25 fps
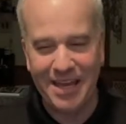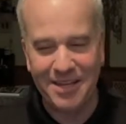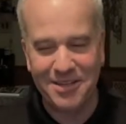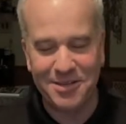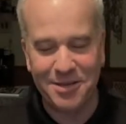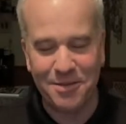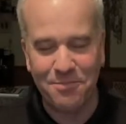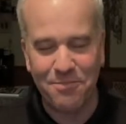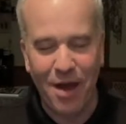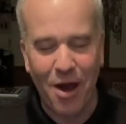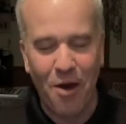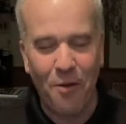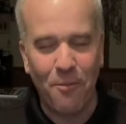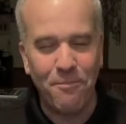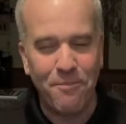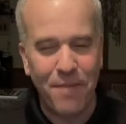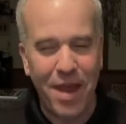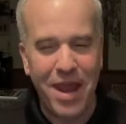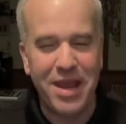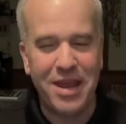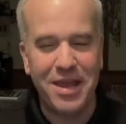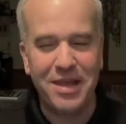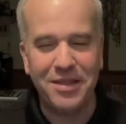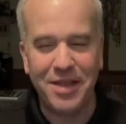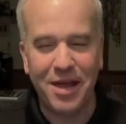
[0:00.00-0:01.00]
It's about
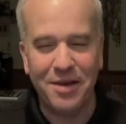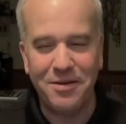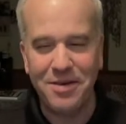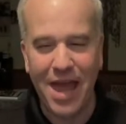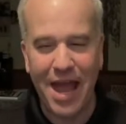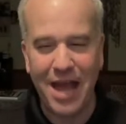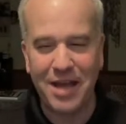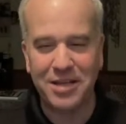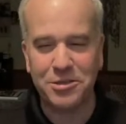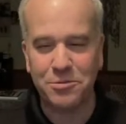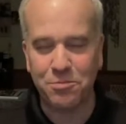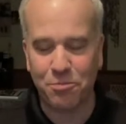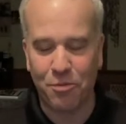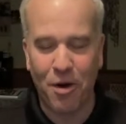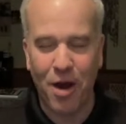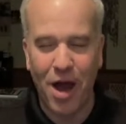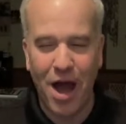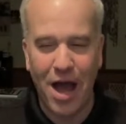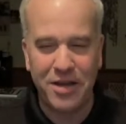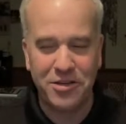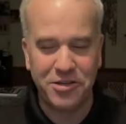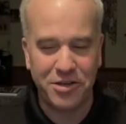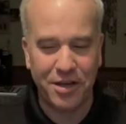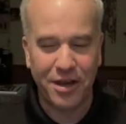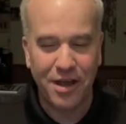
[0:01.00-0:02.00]
making the next
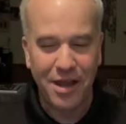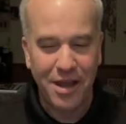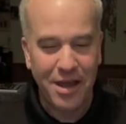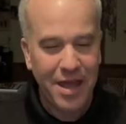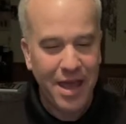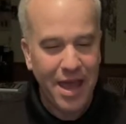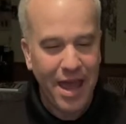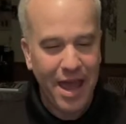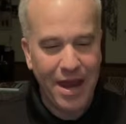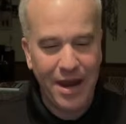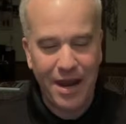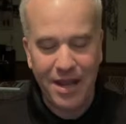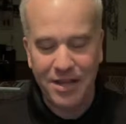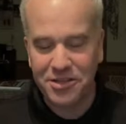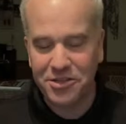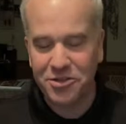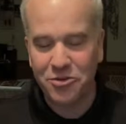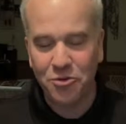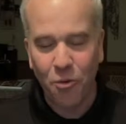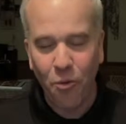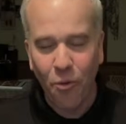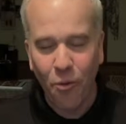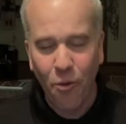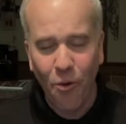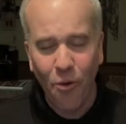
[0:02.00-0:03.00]
project. And it's
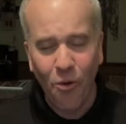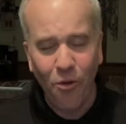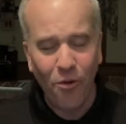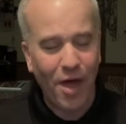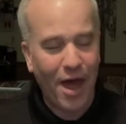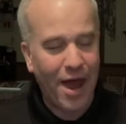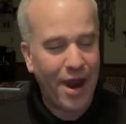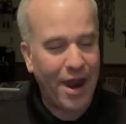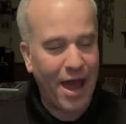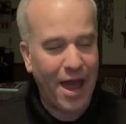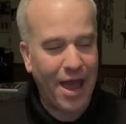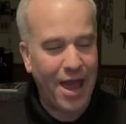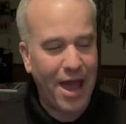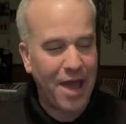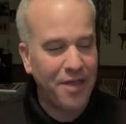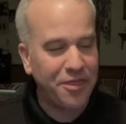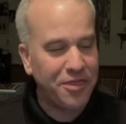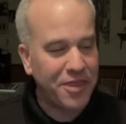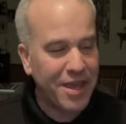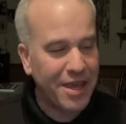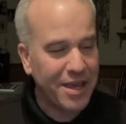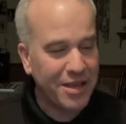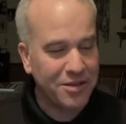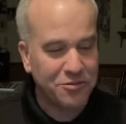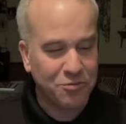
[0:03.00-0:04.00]
cool that I
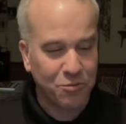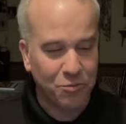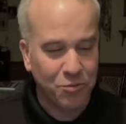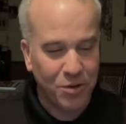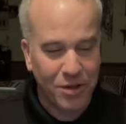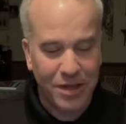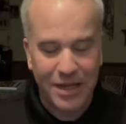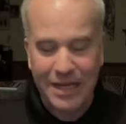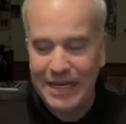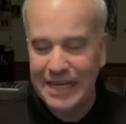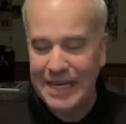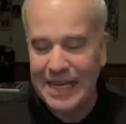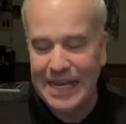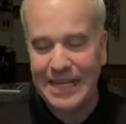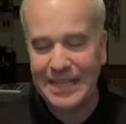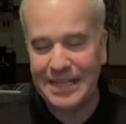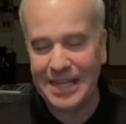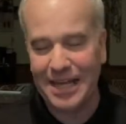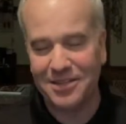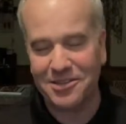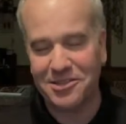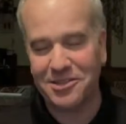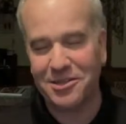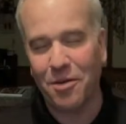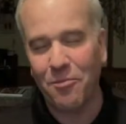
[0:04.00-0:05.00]
think it's really neat
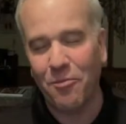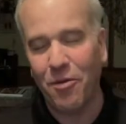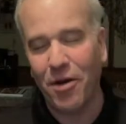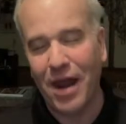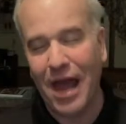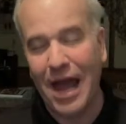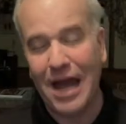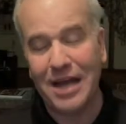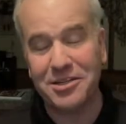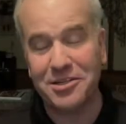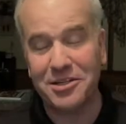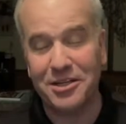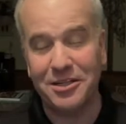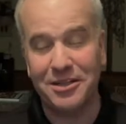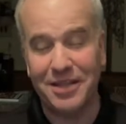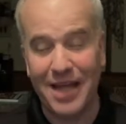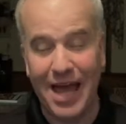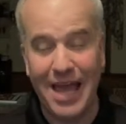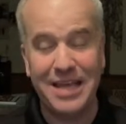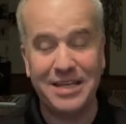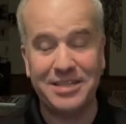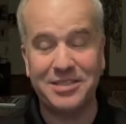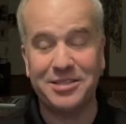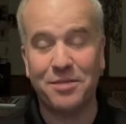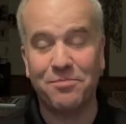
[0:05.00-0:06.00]
that someone actually
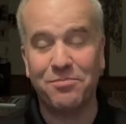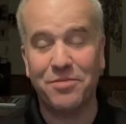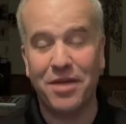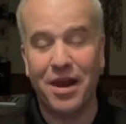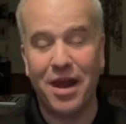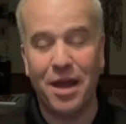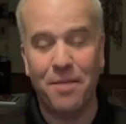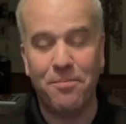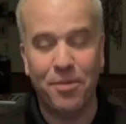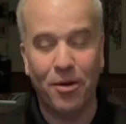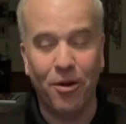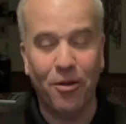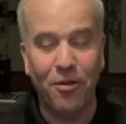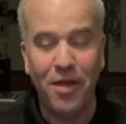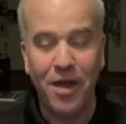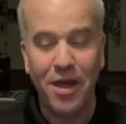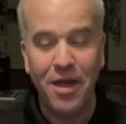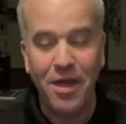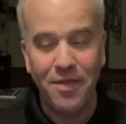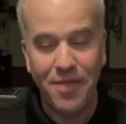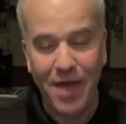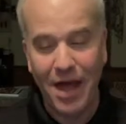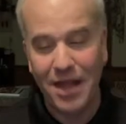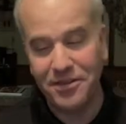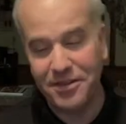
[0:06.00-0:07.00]
likes something I built,
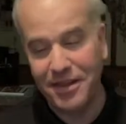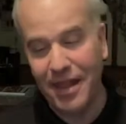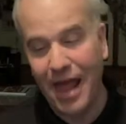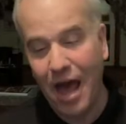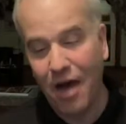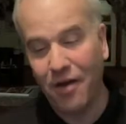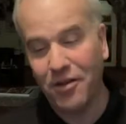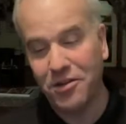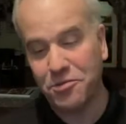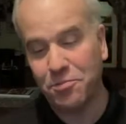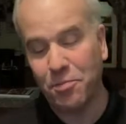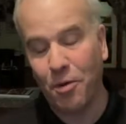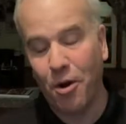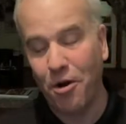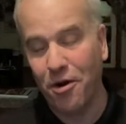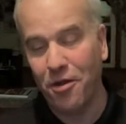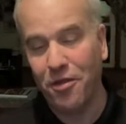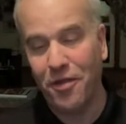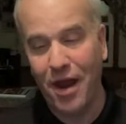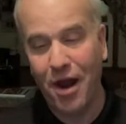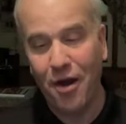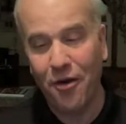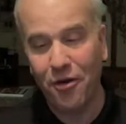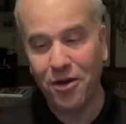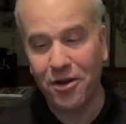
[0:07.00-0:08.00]
that now it's part of
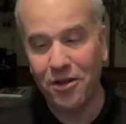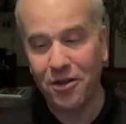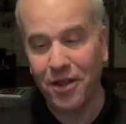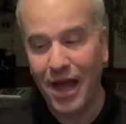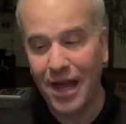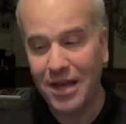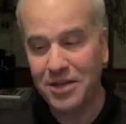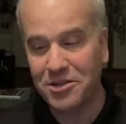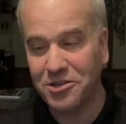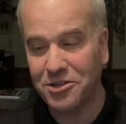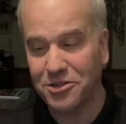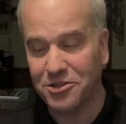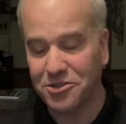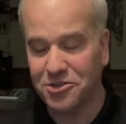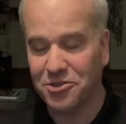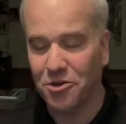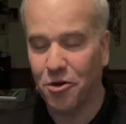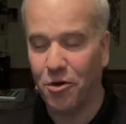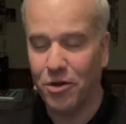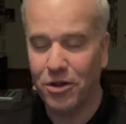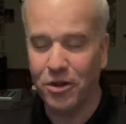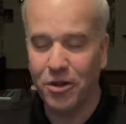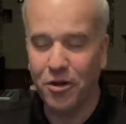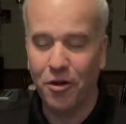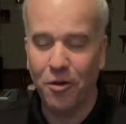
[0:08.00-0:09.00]
their collection. So
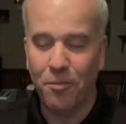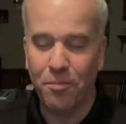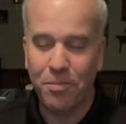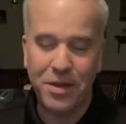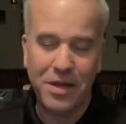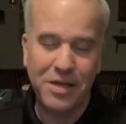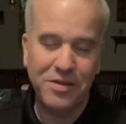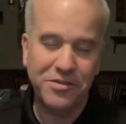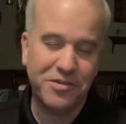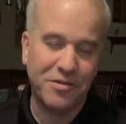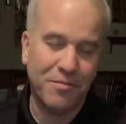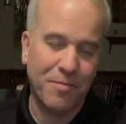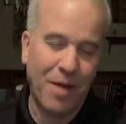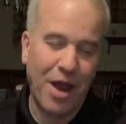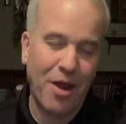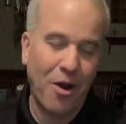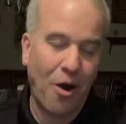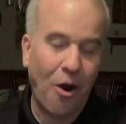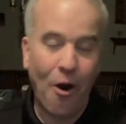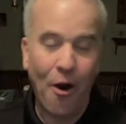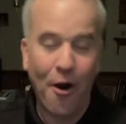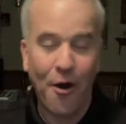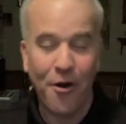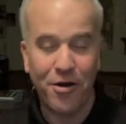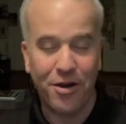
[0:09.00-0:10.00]
a little piece of my
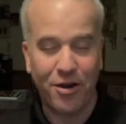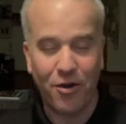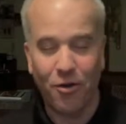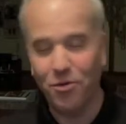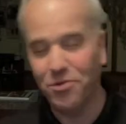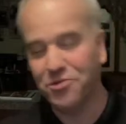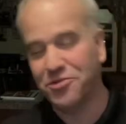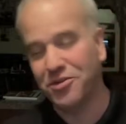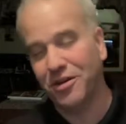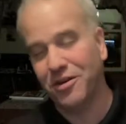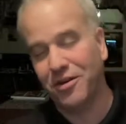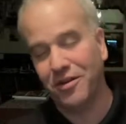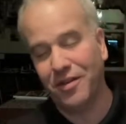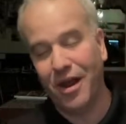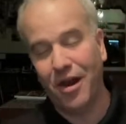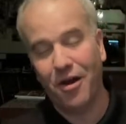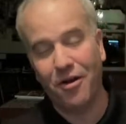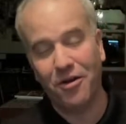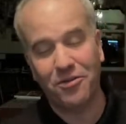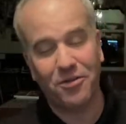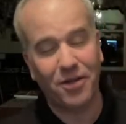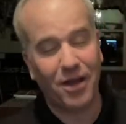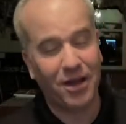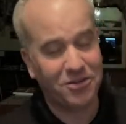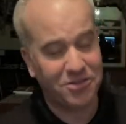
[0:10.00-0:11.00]
art goes into their
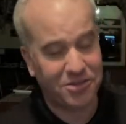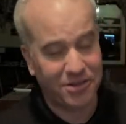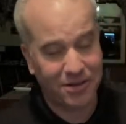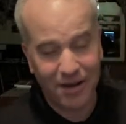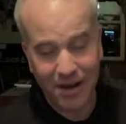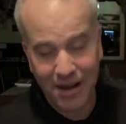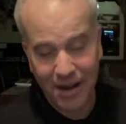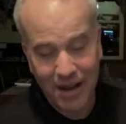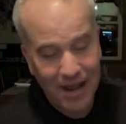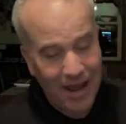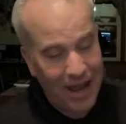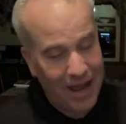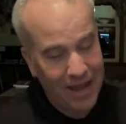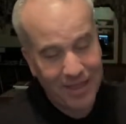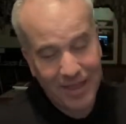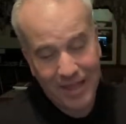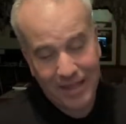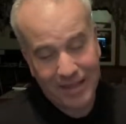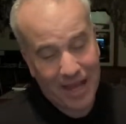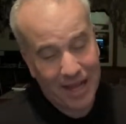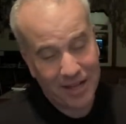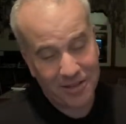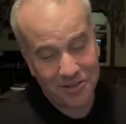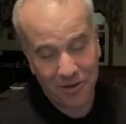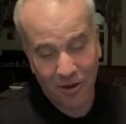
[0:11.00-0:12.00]
collection. I
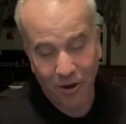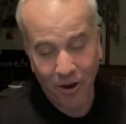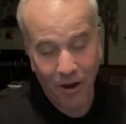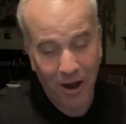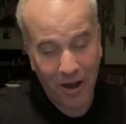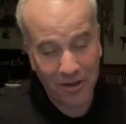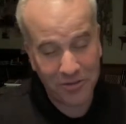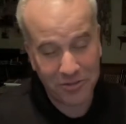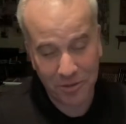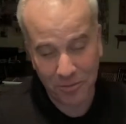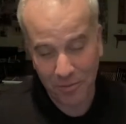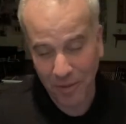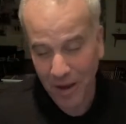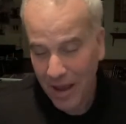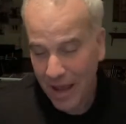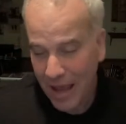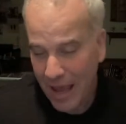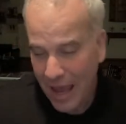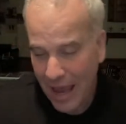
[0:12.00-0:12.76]
think that's awesome.